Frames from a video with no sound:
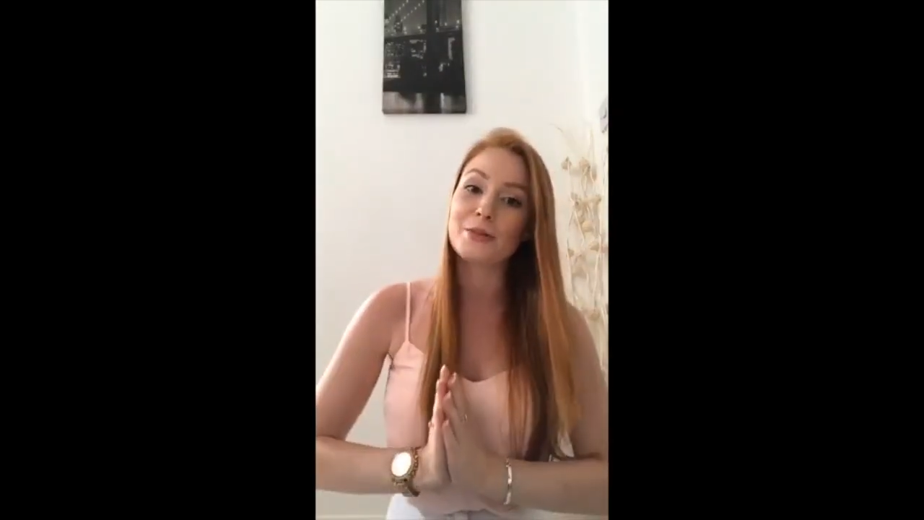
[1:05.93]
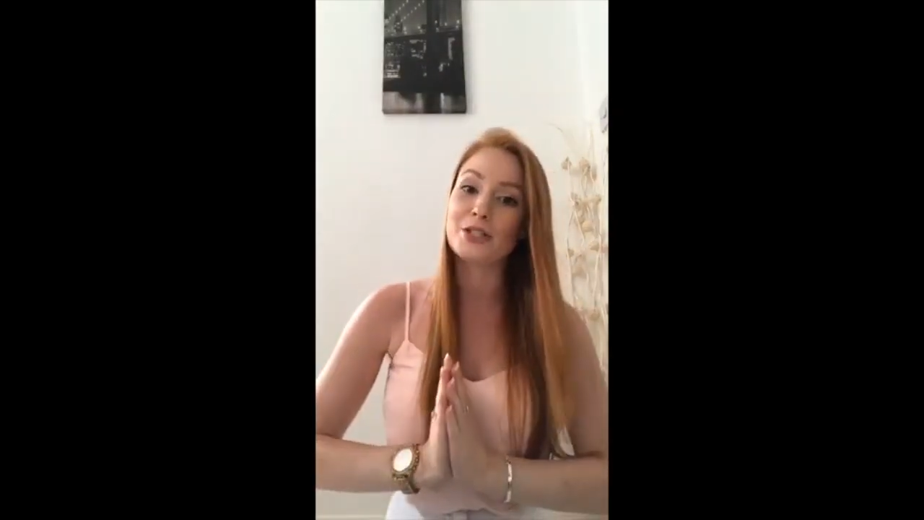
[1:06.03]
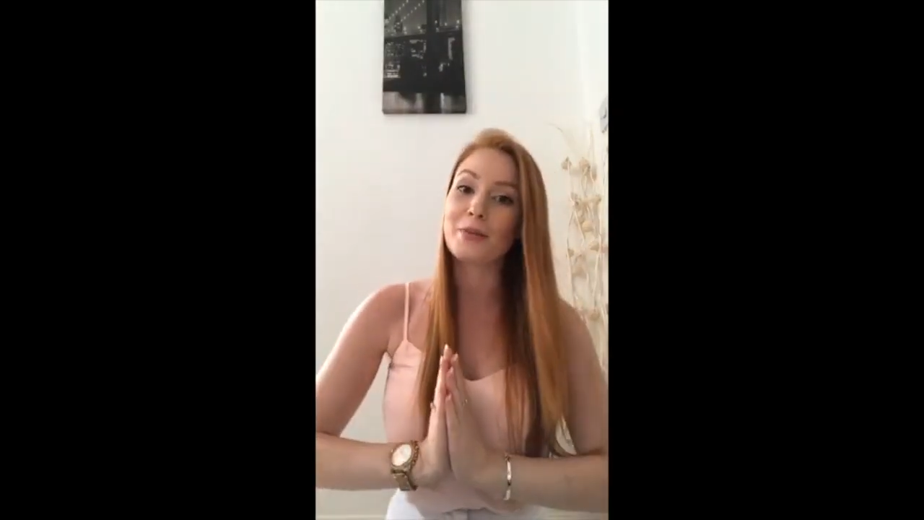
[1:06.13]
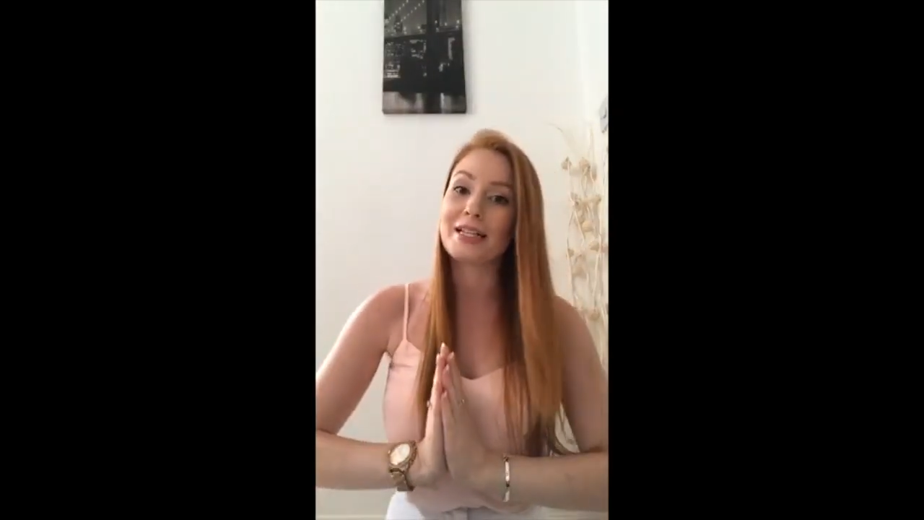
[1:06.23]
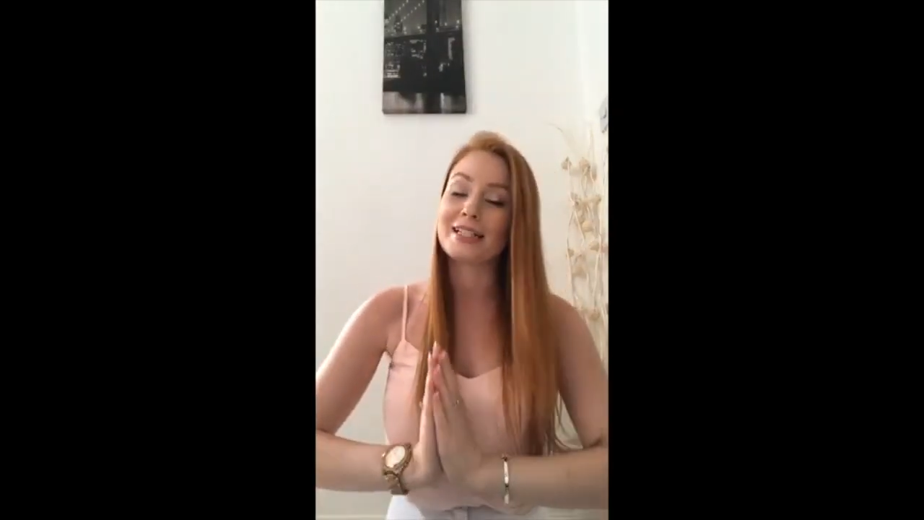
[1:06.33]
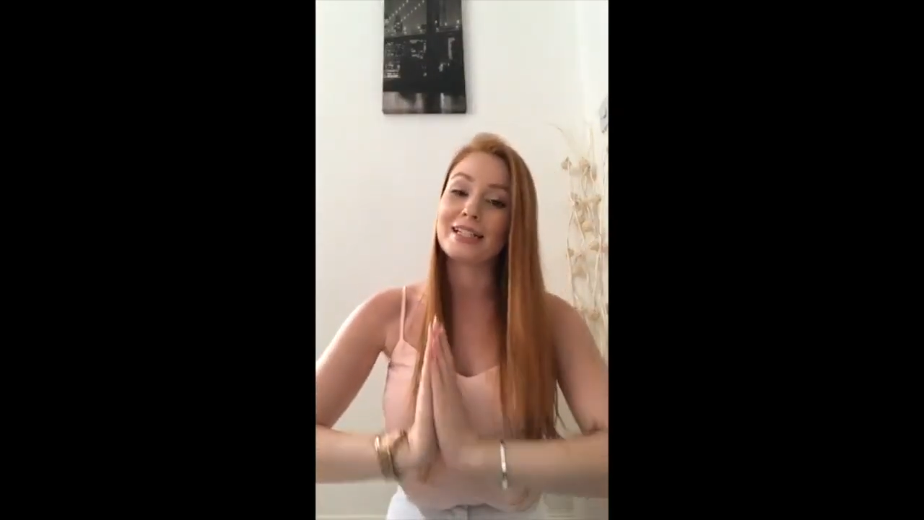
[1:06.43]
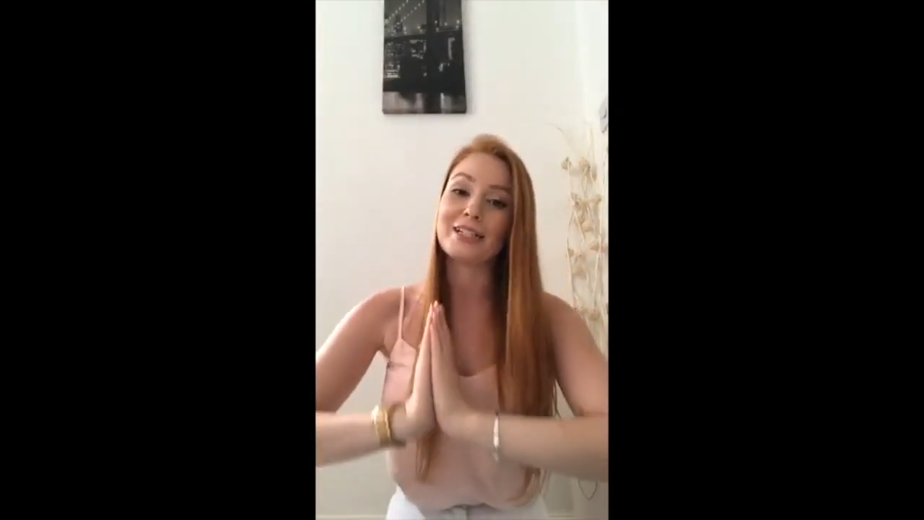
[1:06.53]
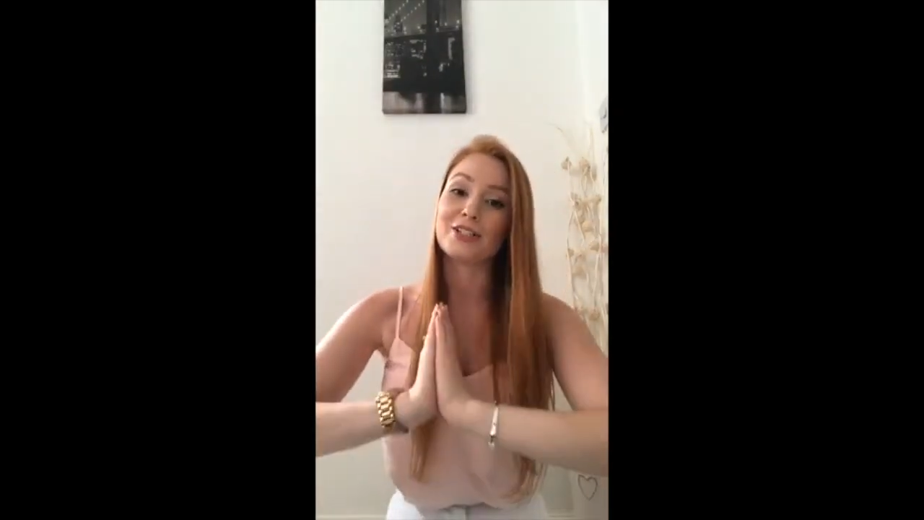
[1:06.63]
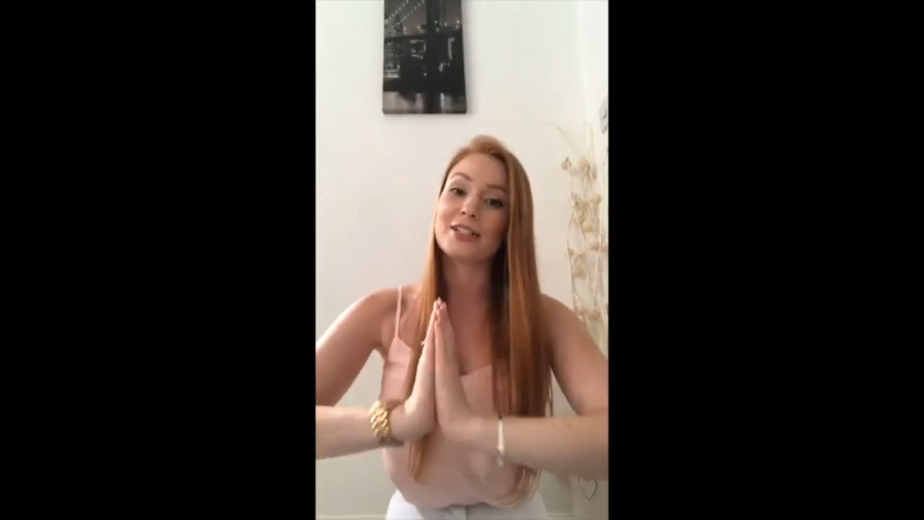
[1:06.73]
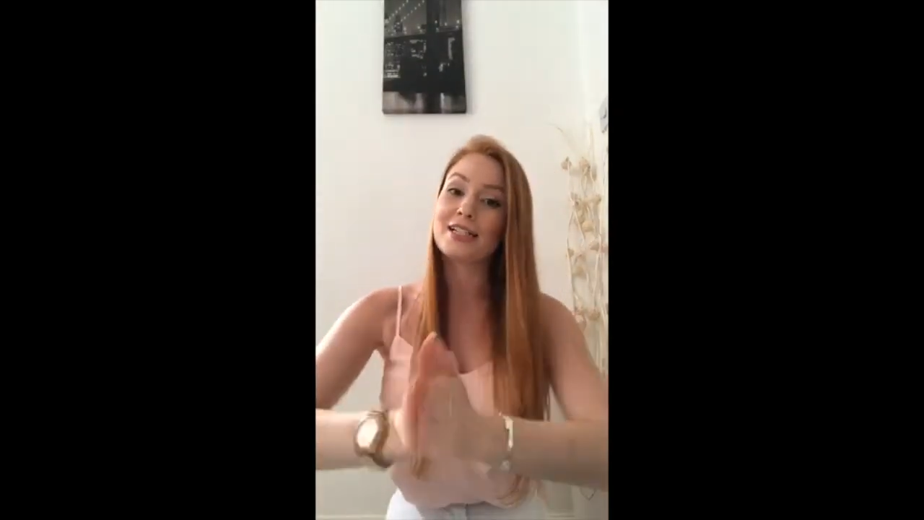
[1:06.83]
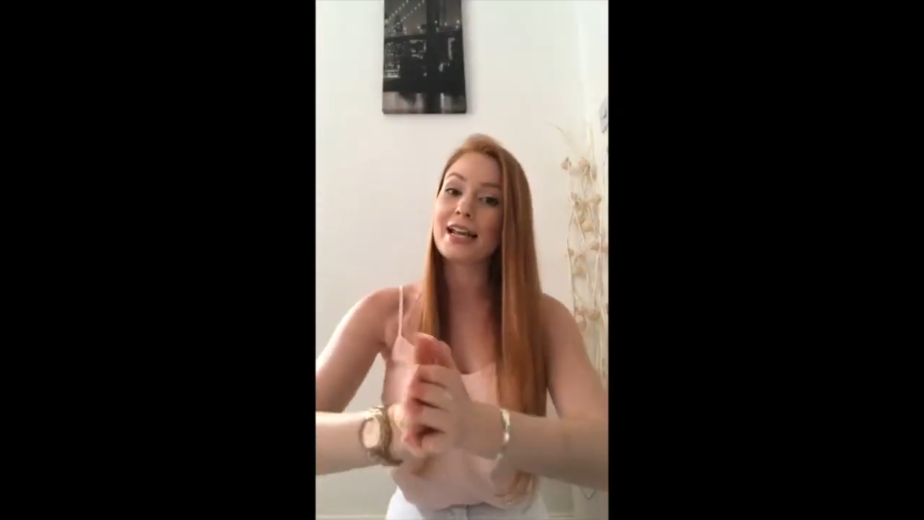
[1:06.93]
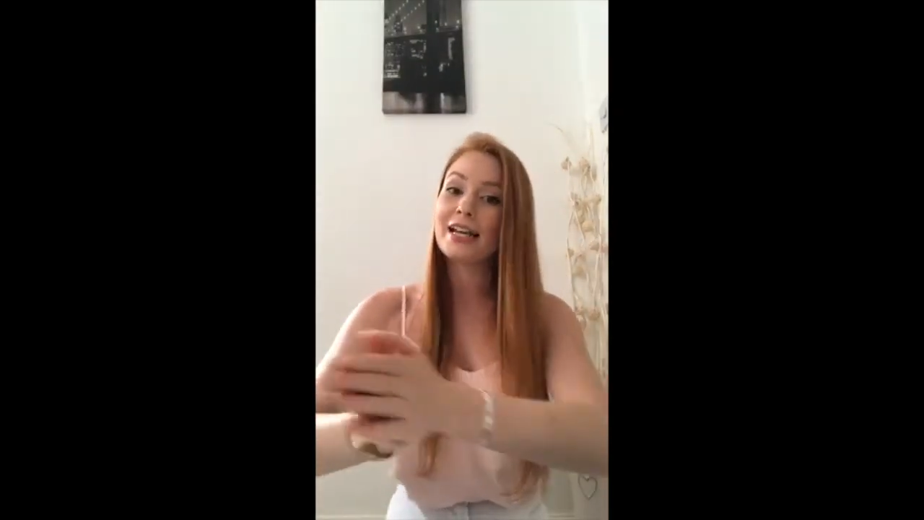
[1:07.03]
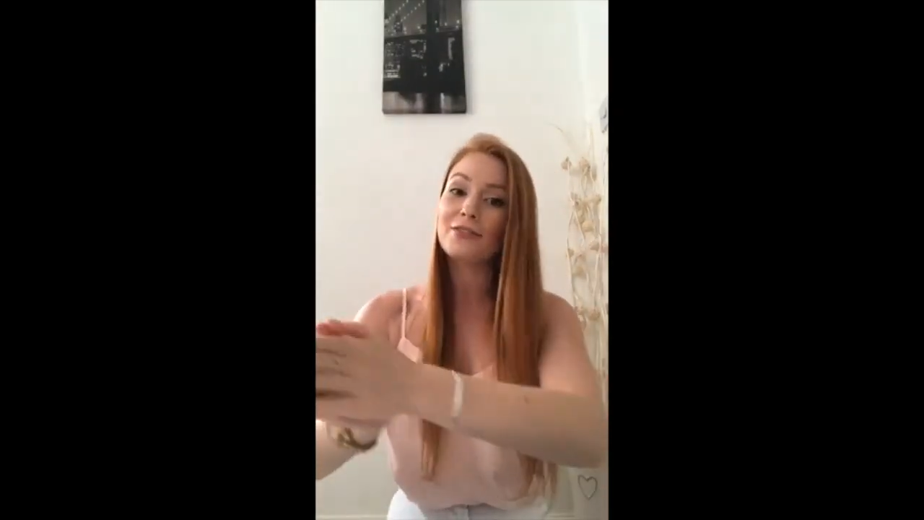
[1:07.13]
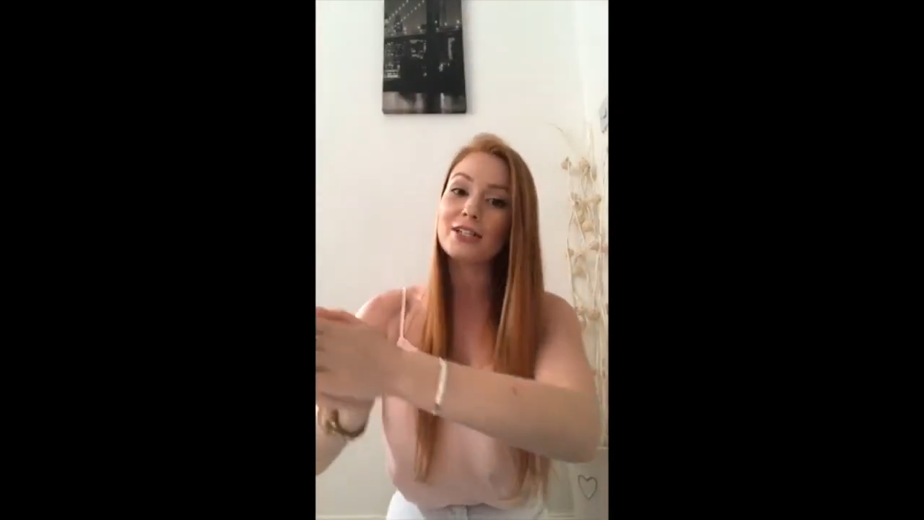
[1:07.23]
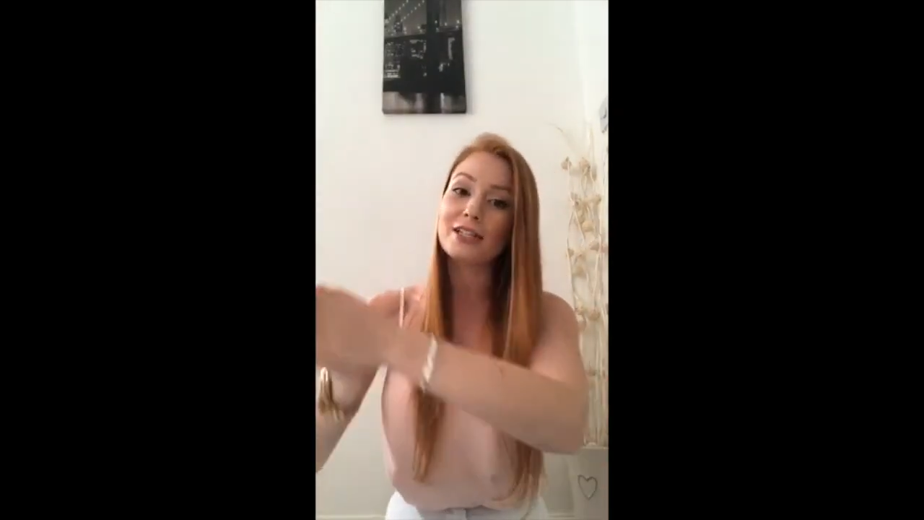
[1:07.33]
which is basically just
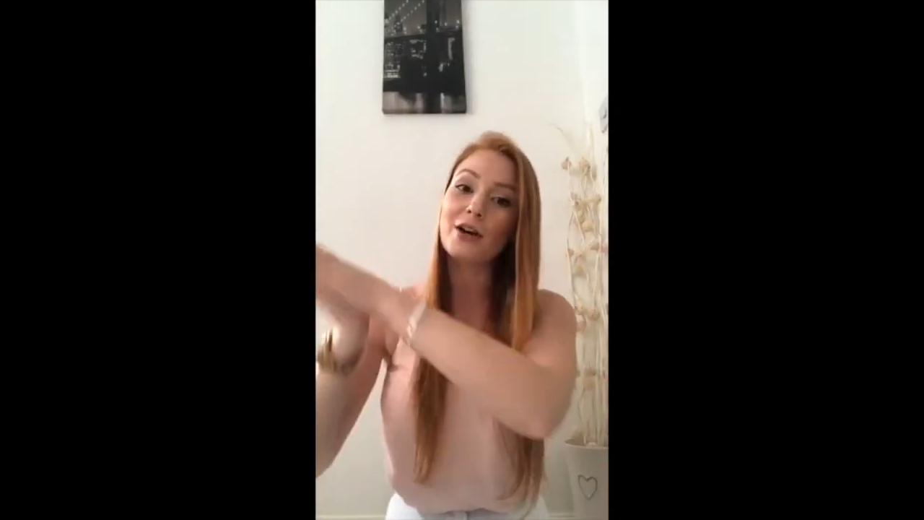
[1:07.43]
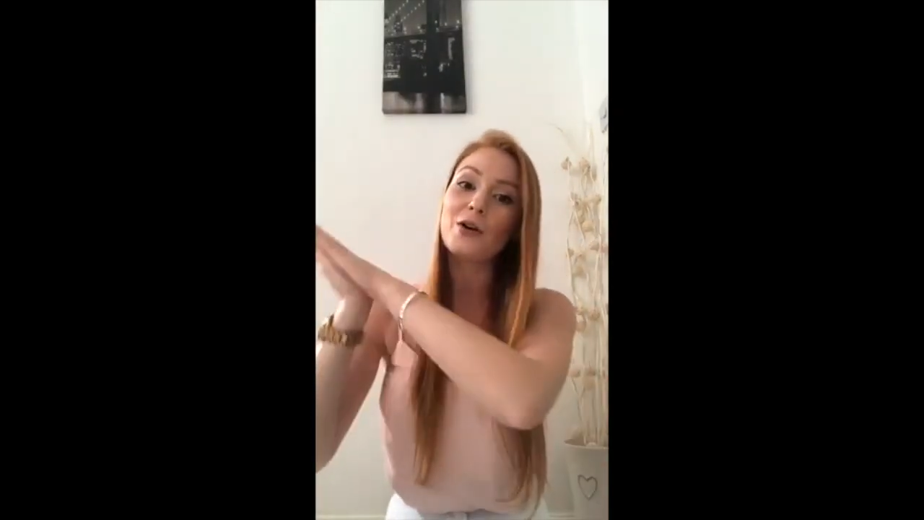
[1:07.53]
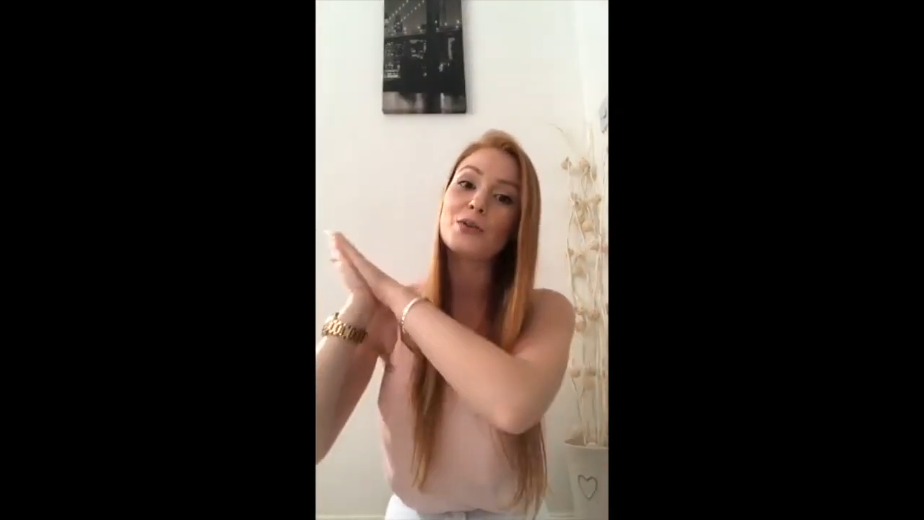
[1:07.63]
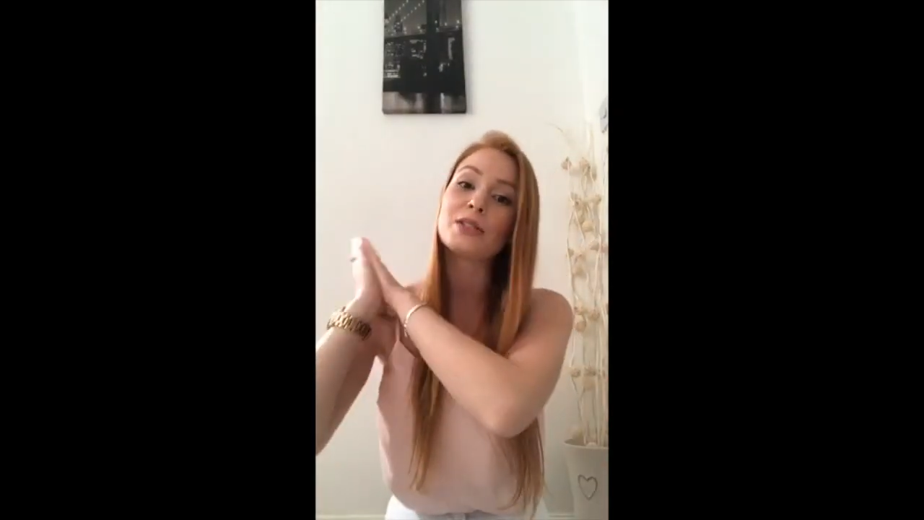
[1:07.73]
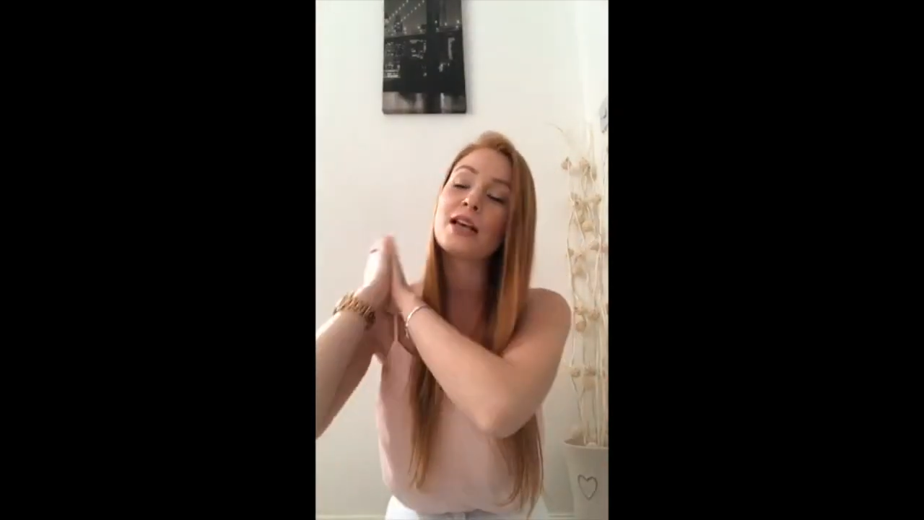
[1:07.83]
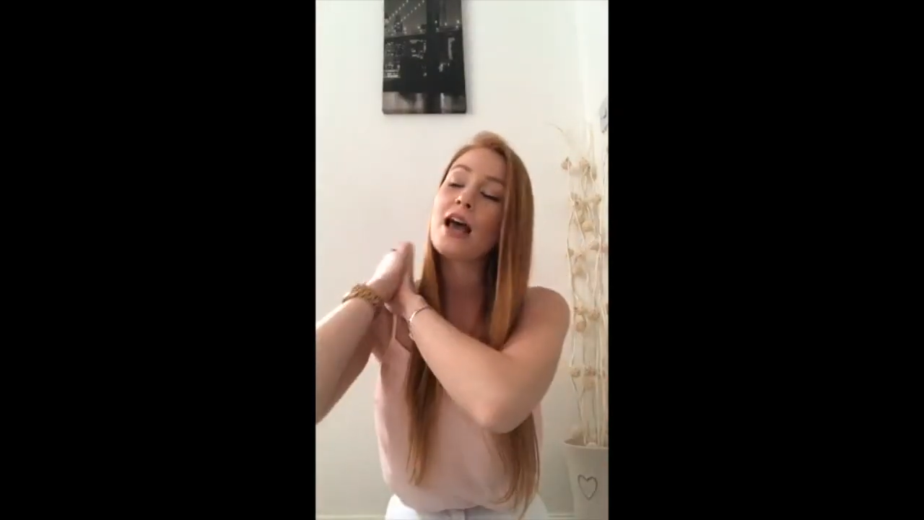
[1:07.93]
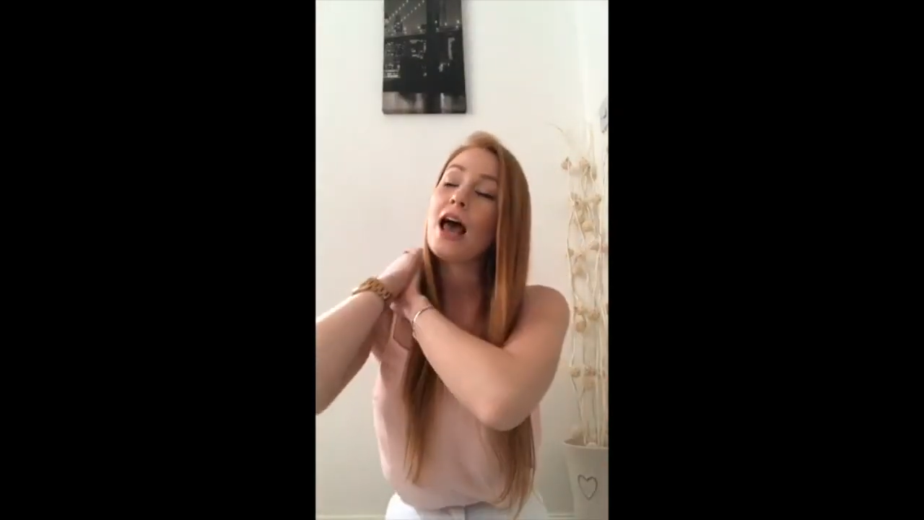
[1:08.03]
daily videos